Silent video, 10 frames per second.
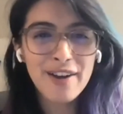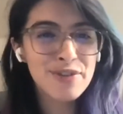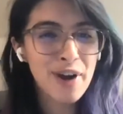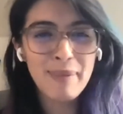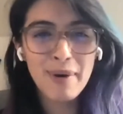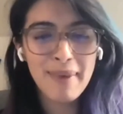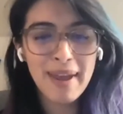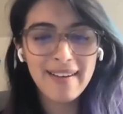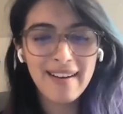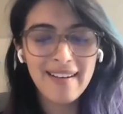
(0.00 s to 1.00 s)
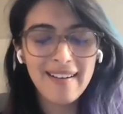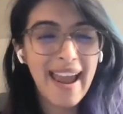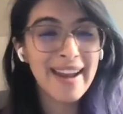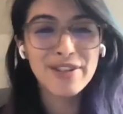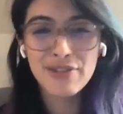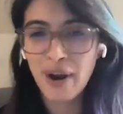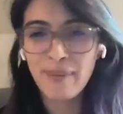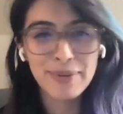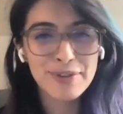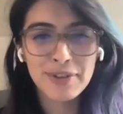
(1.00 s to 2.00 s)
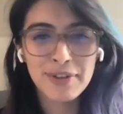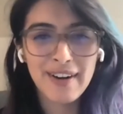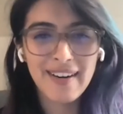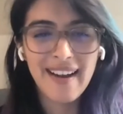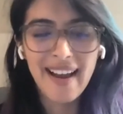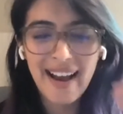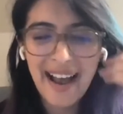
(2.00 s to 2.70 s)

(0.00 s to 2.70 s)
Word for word: a troublemaker, and a troubleshooter.